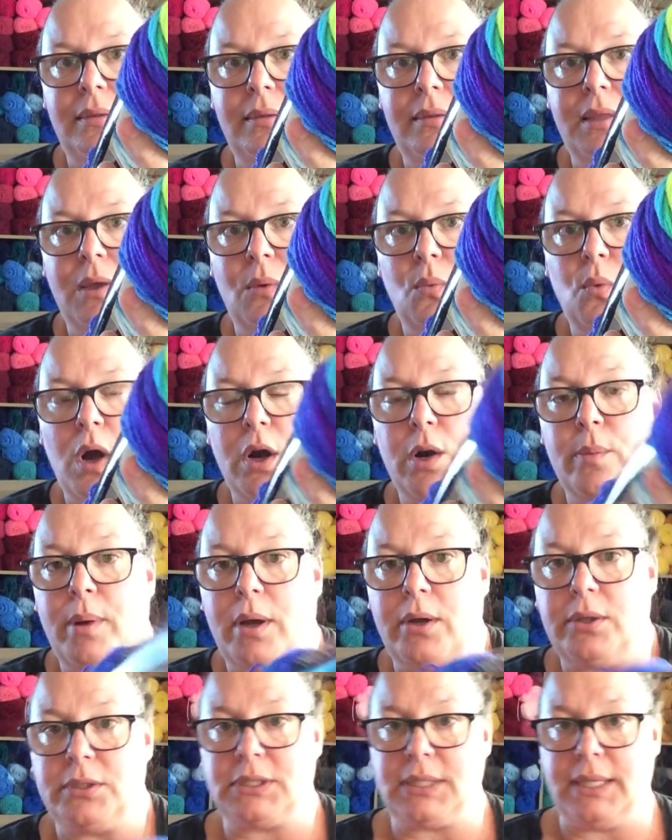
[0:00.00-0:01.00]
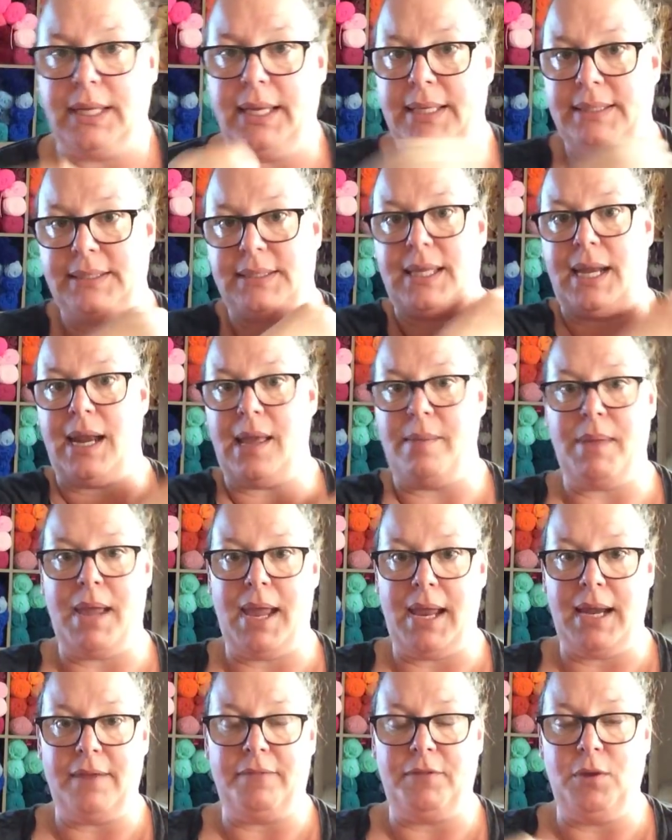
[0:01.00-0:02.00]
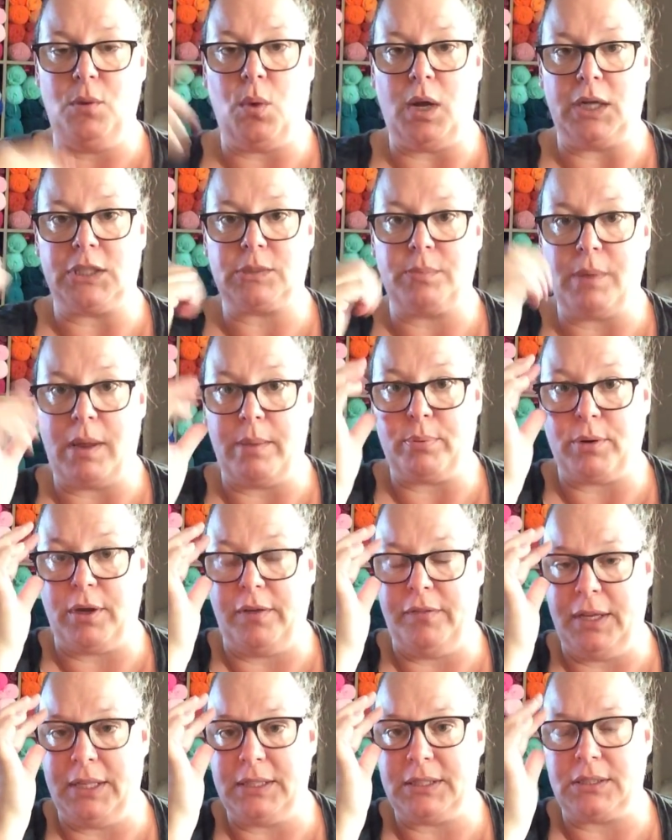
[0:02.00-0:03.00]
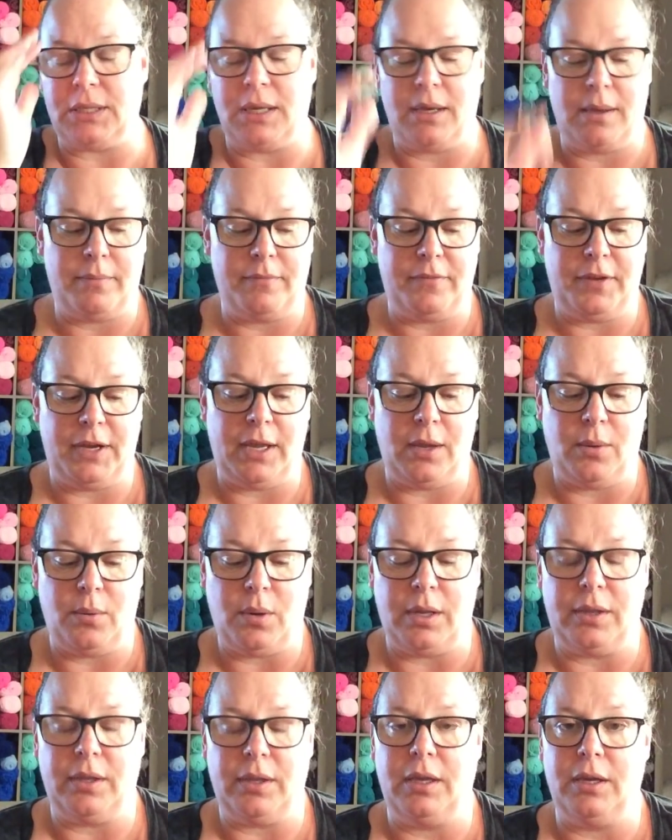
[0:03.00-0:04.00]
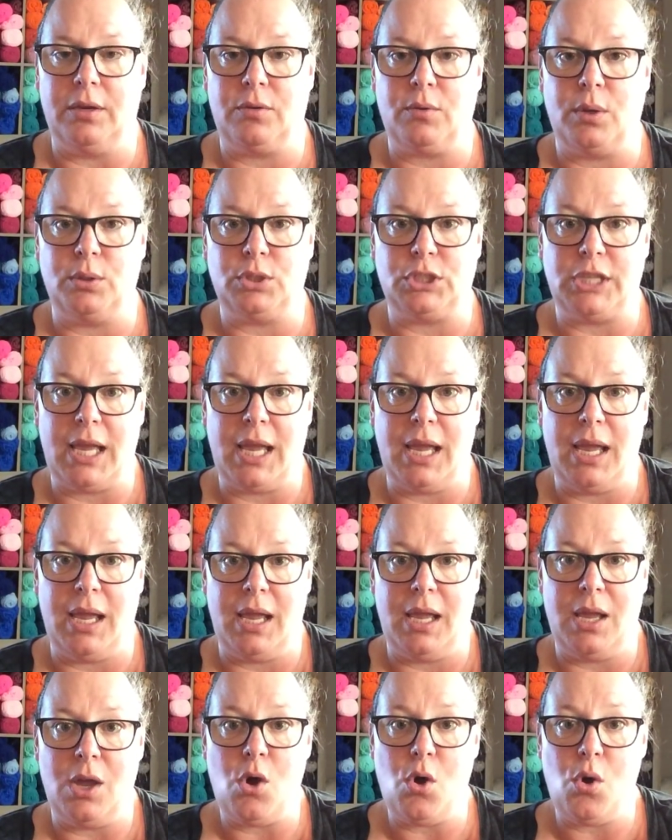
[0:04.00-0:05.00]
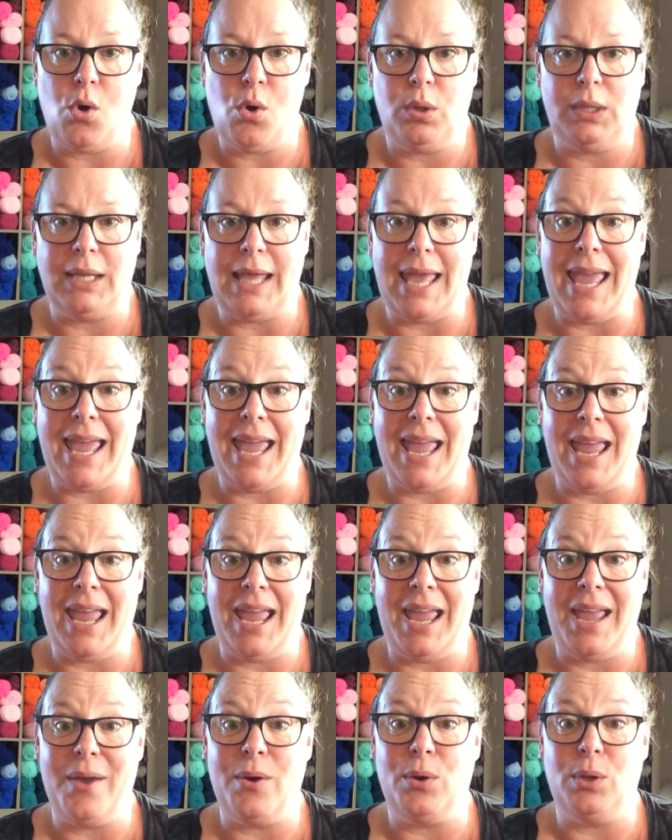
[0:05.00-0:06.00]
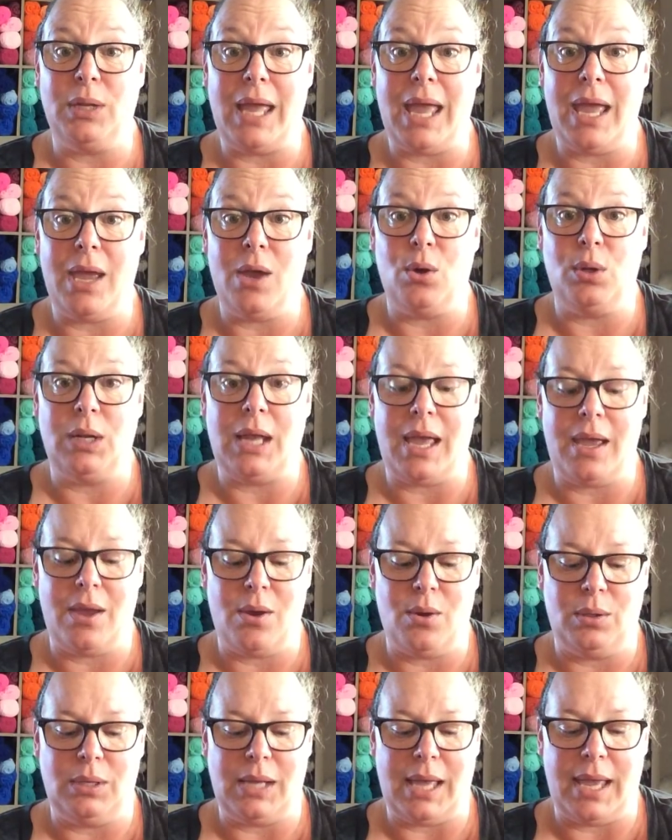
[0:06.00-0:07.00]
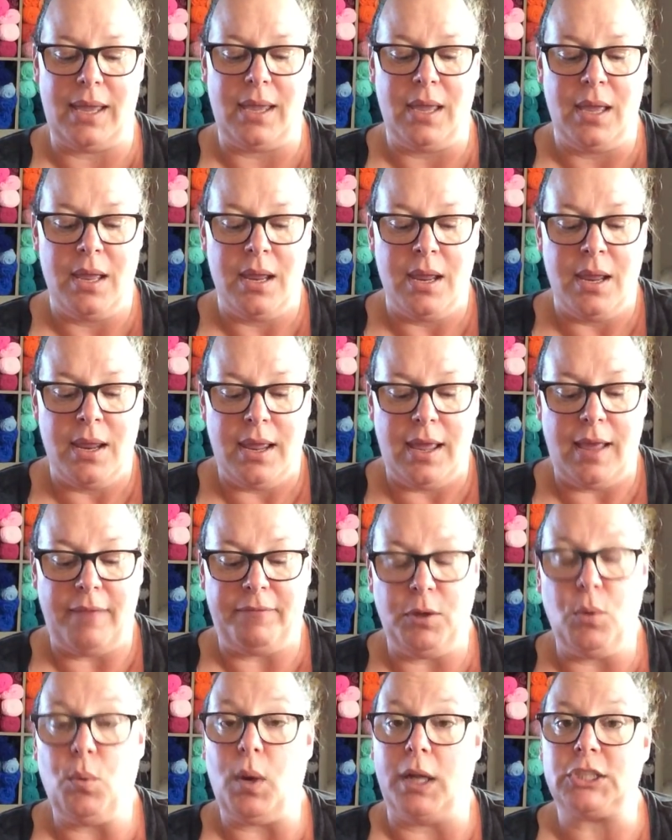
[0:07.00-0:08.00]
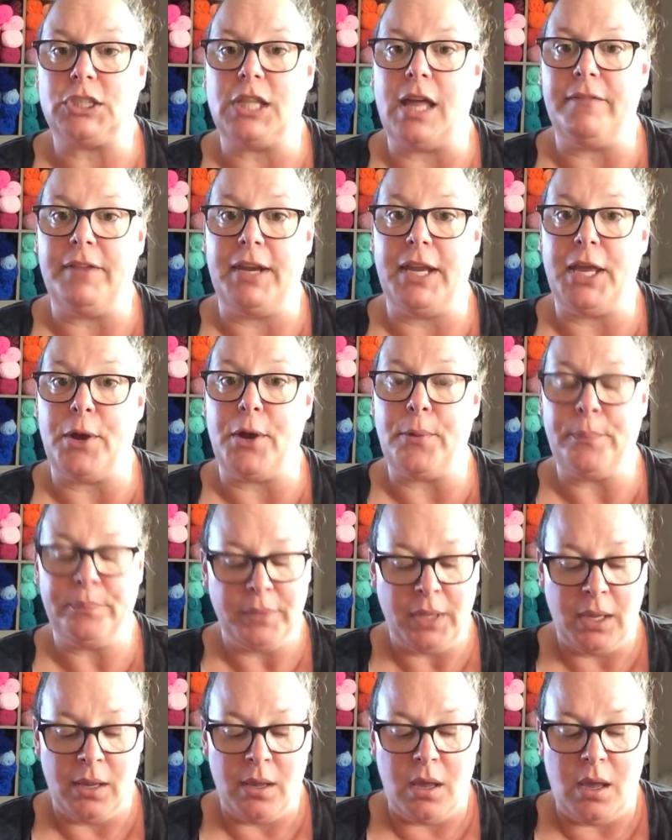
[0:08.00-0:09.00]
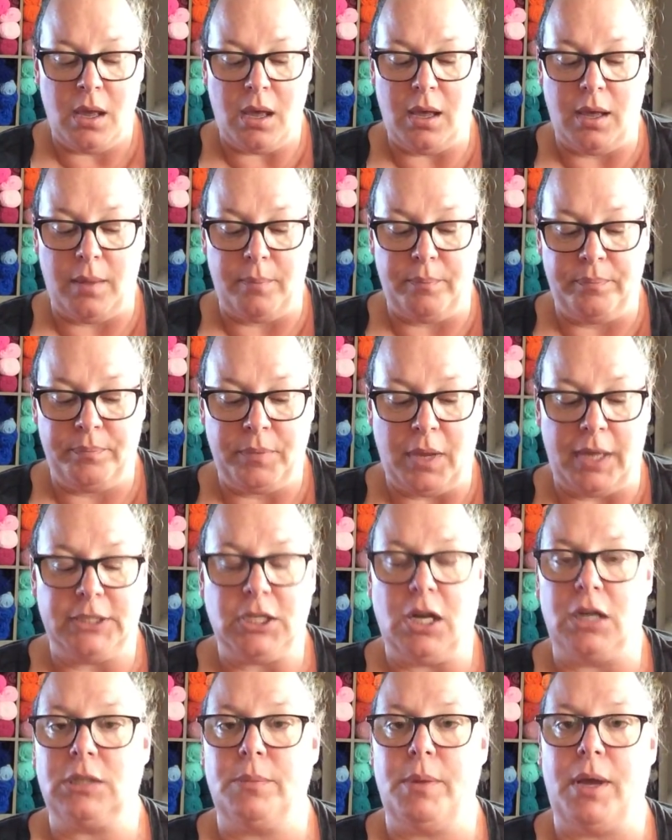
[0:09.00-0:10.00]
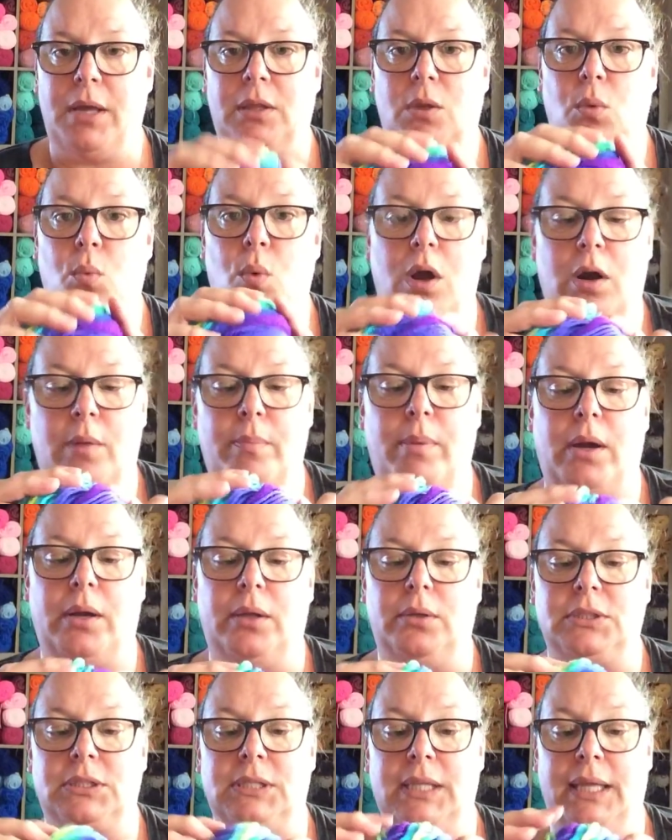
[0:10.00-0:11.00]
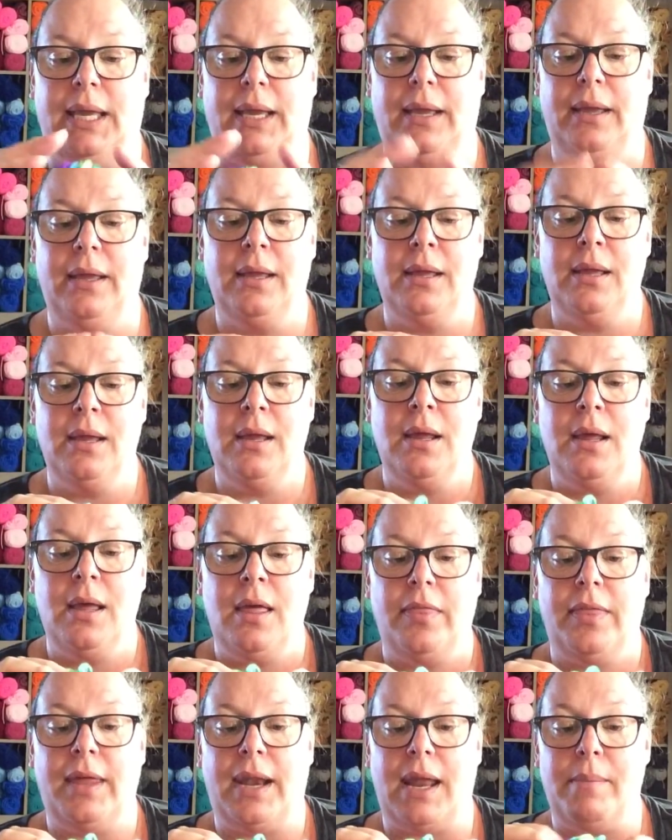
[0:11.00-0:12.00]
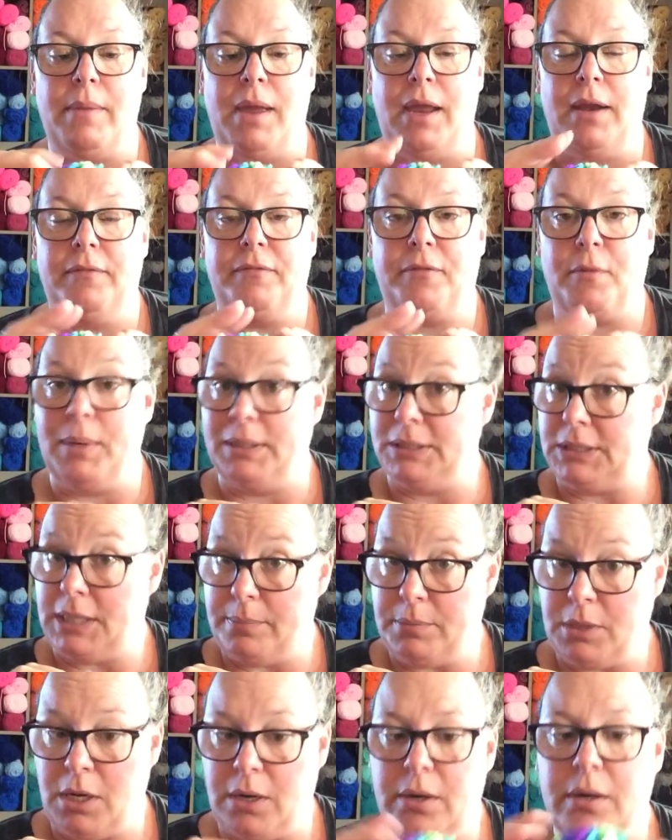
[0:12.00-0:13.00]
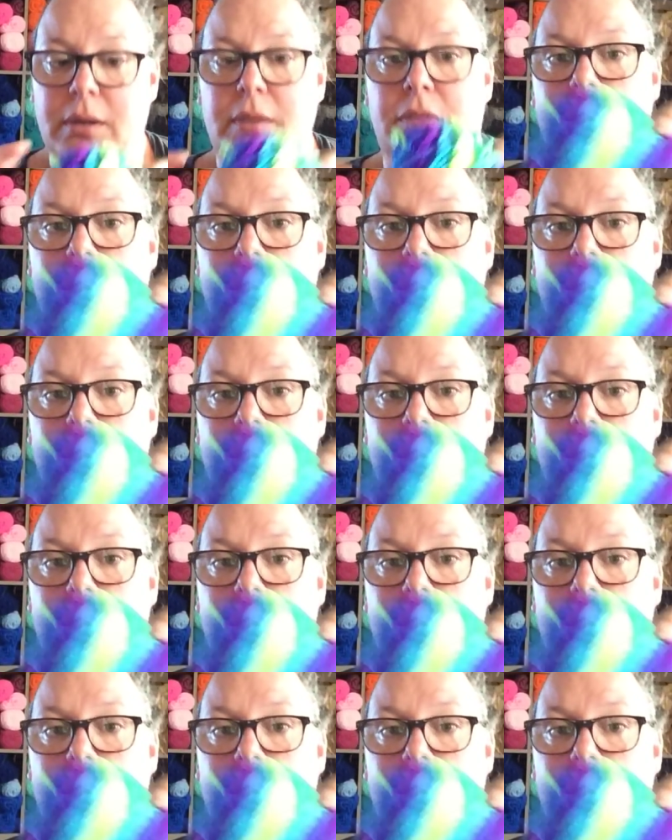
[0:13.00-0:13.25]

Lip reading: The water bottle slings that I made, if you watched my previous video on the crochet, ole, ole, ole, ole. If you watched that video, I talked about the water bottle sling that I made for my stepdaughter.